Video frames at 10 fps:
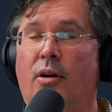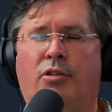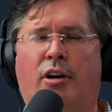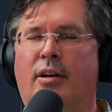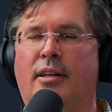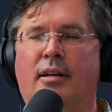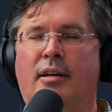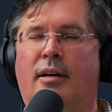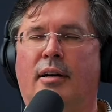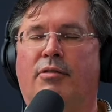
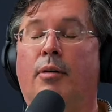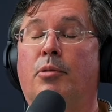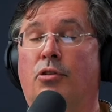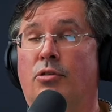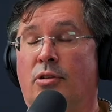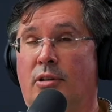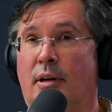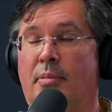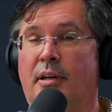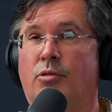the pharmaceutical
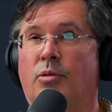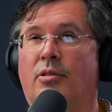companies will